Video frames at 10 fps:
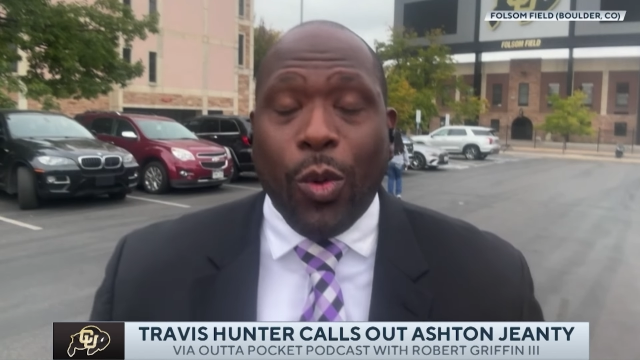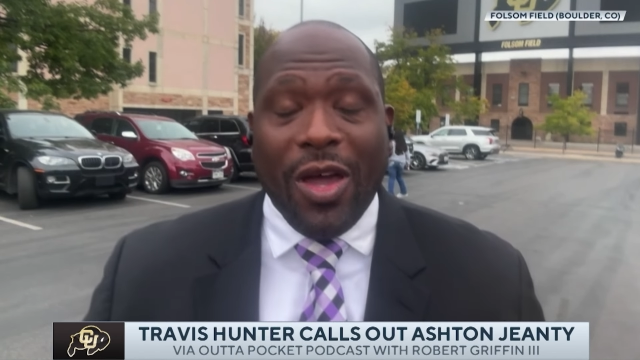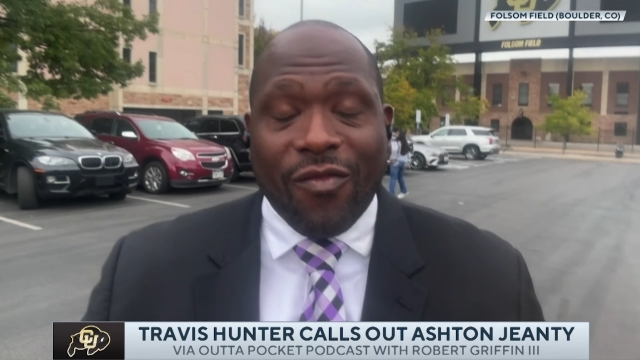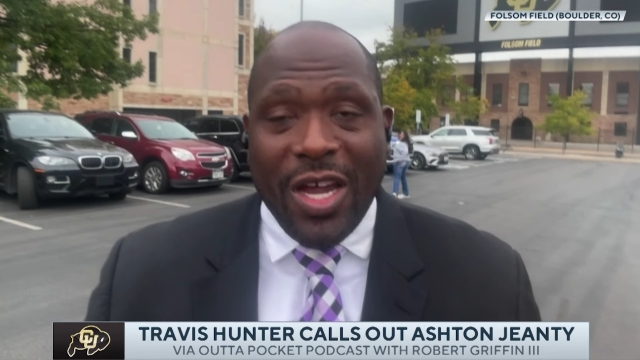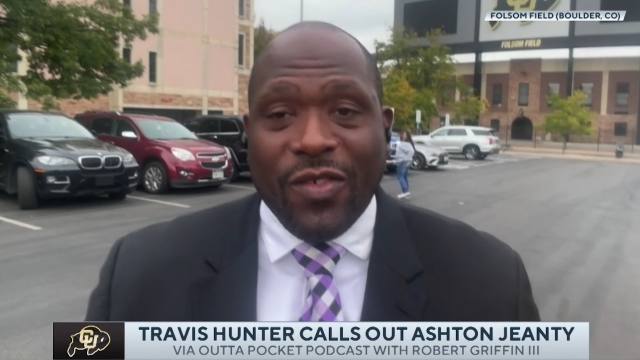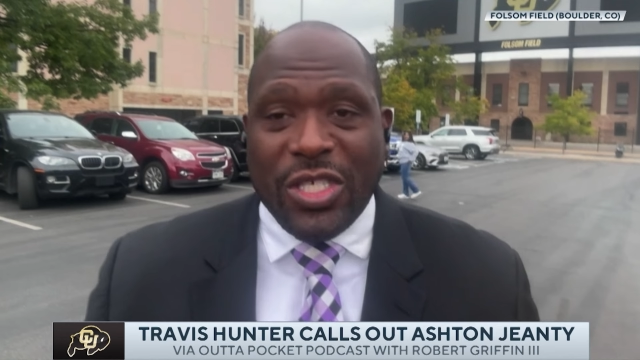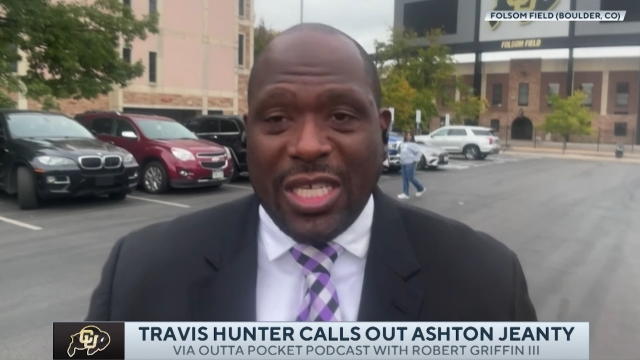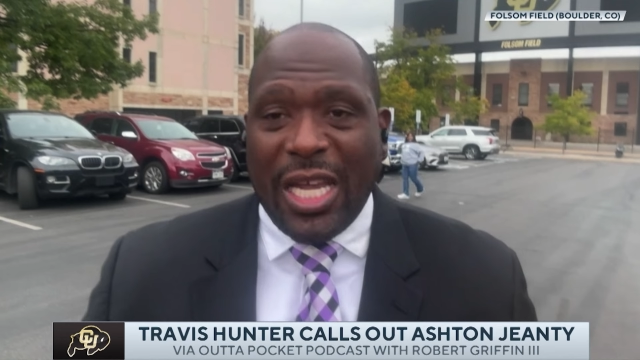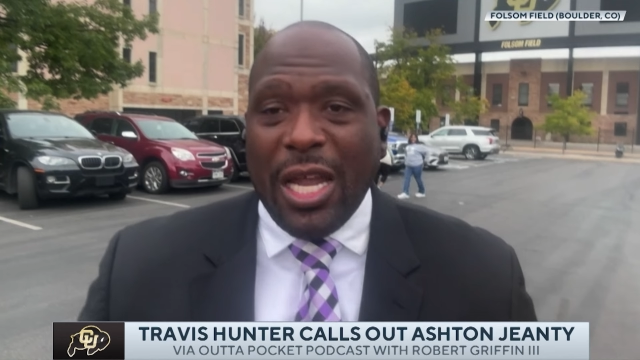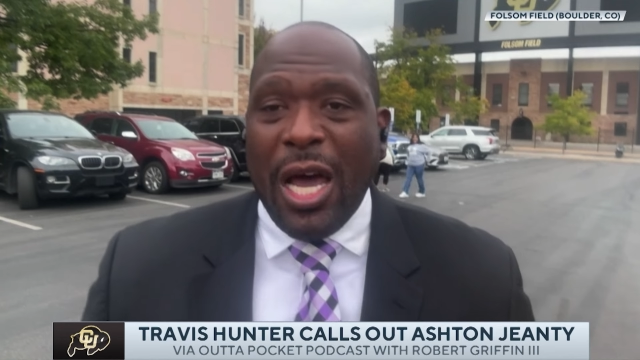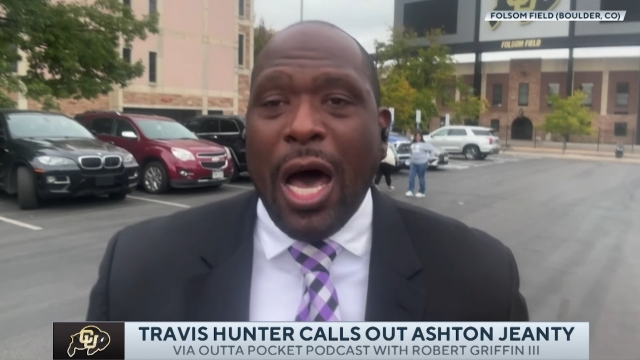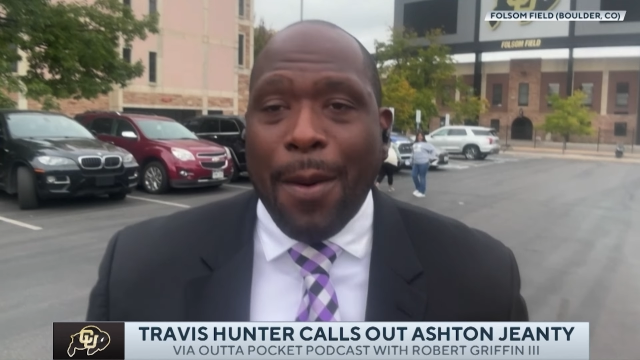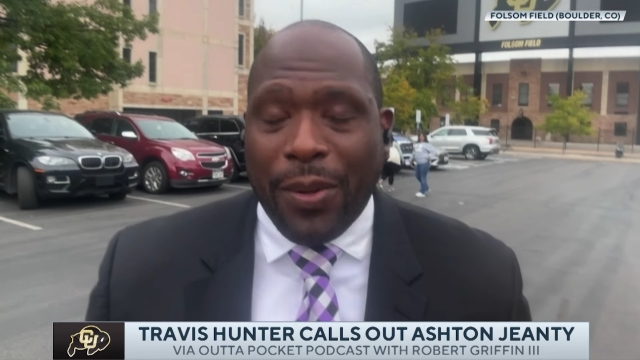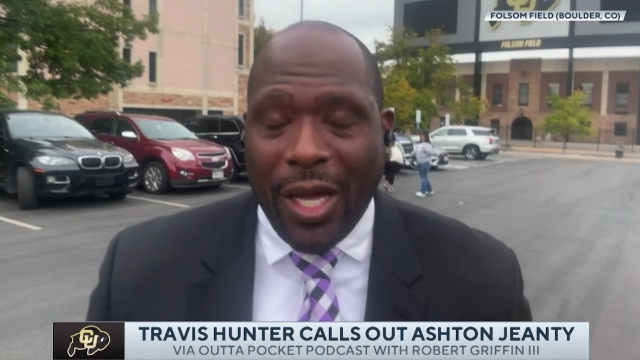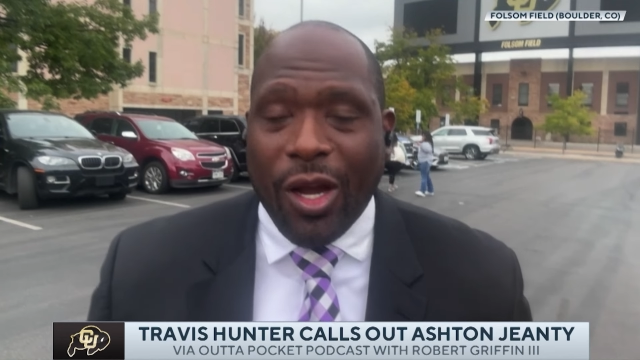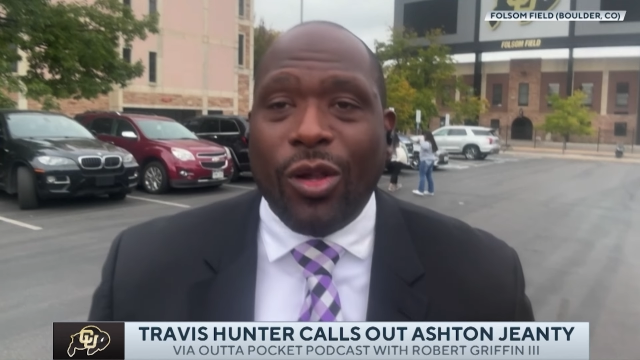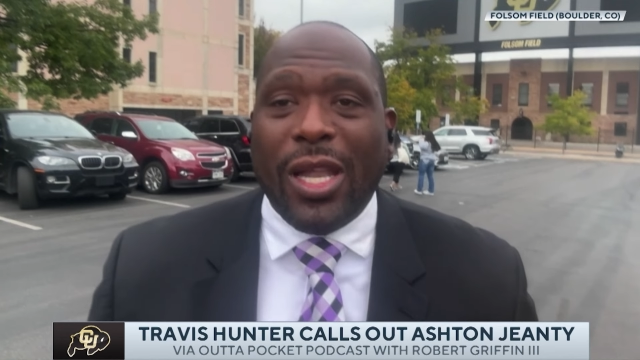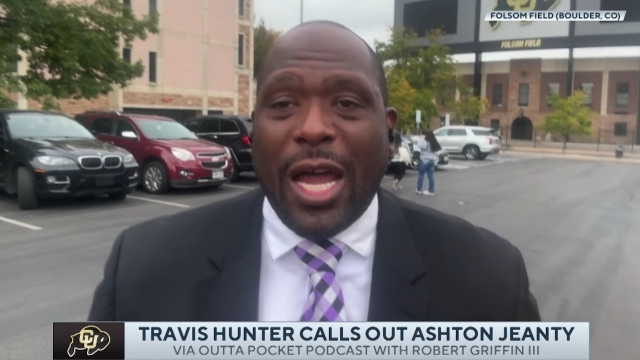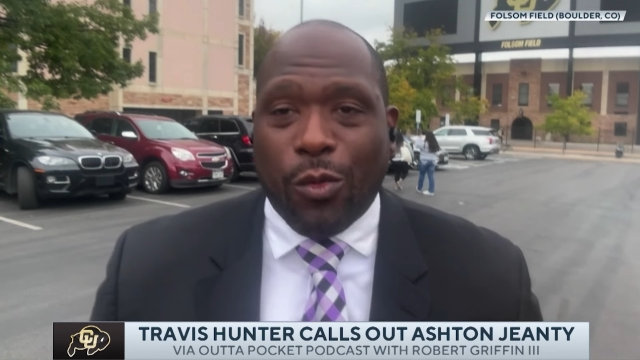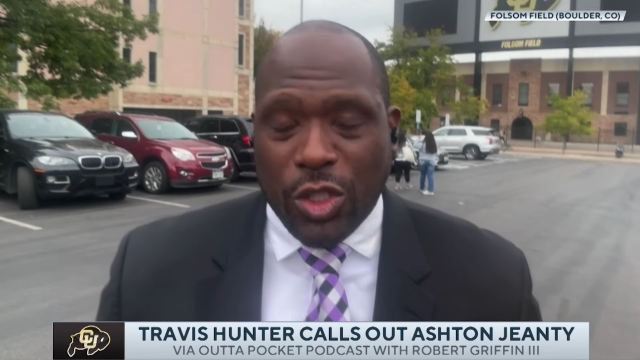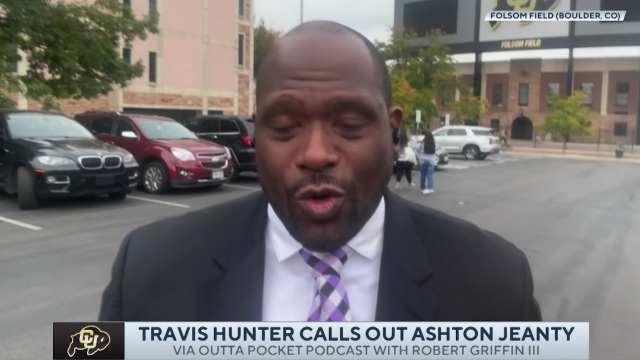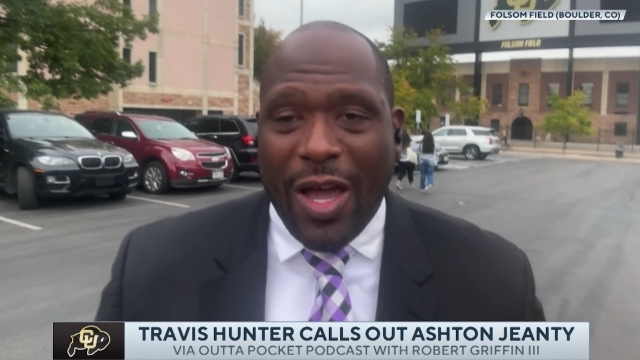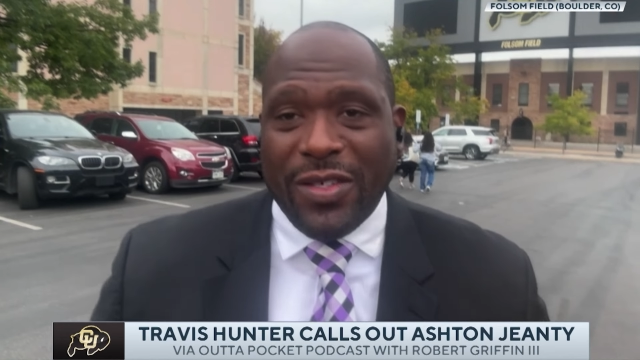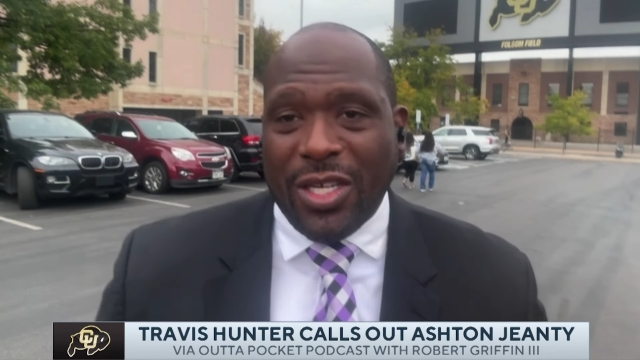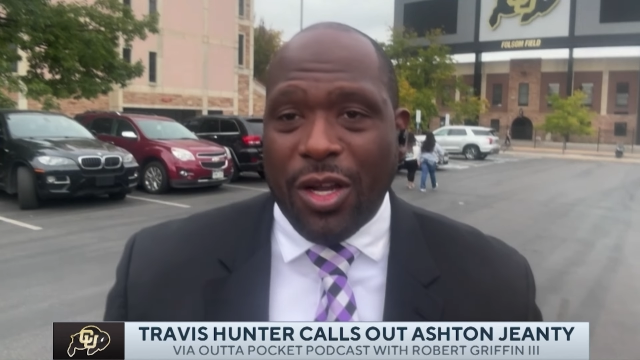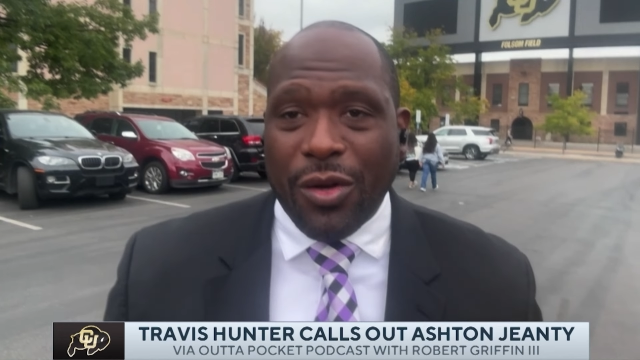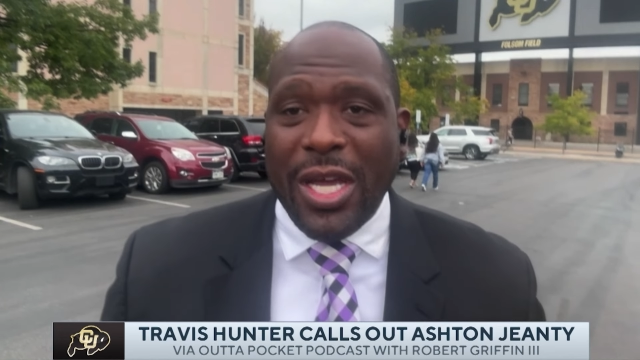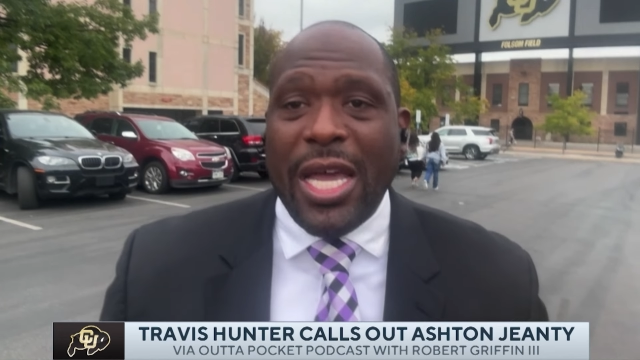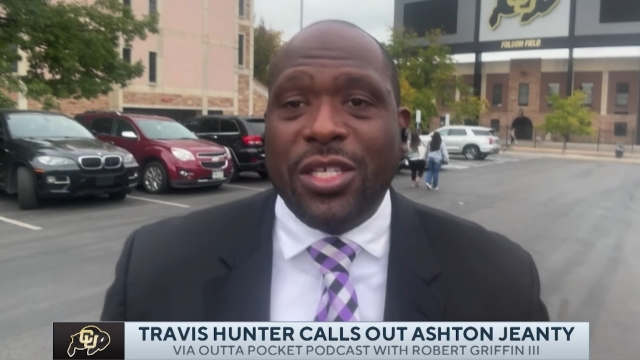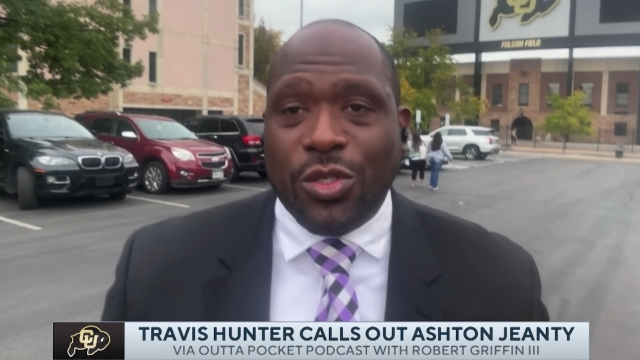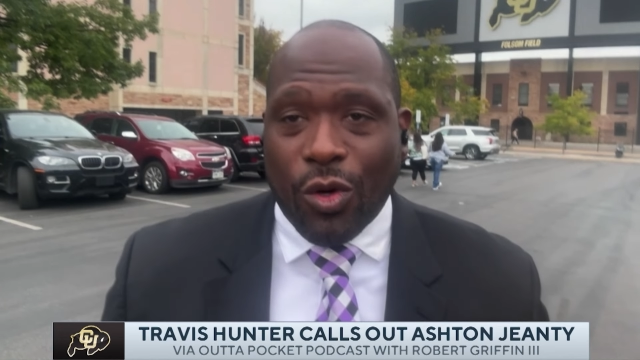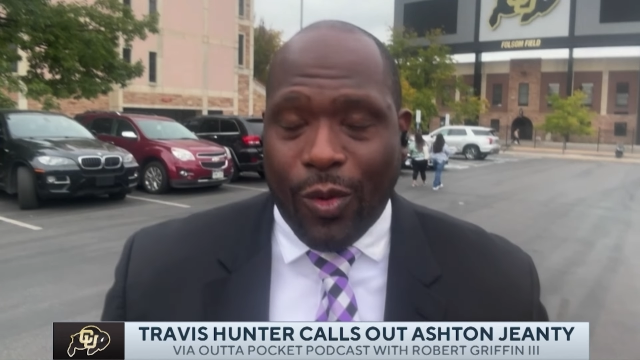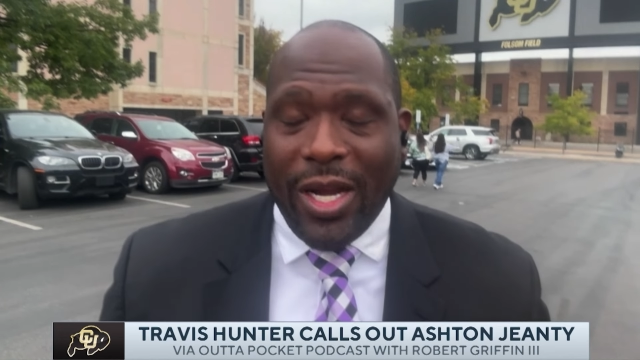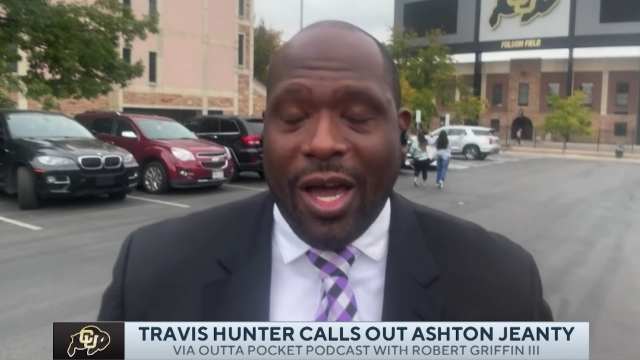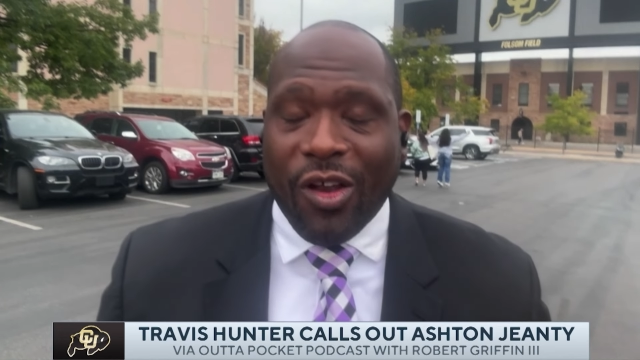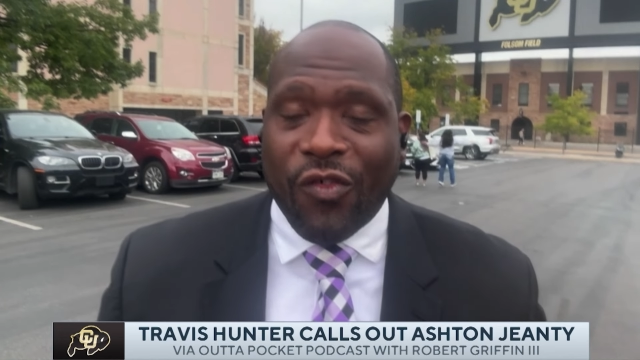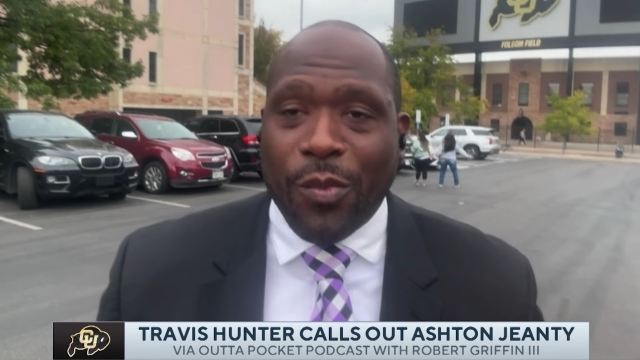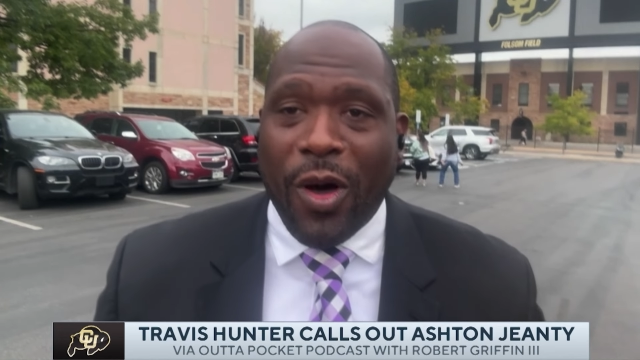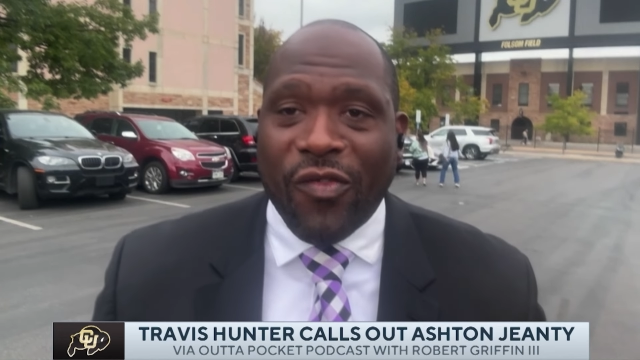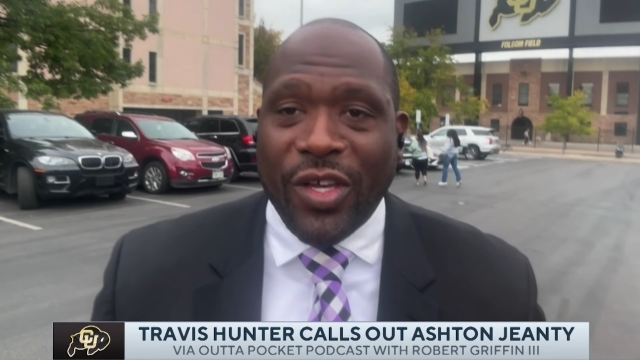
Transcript: We have never seen a player like what Travis Hunter is doing right now on the football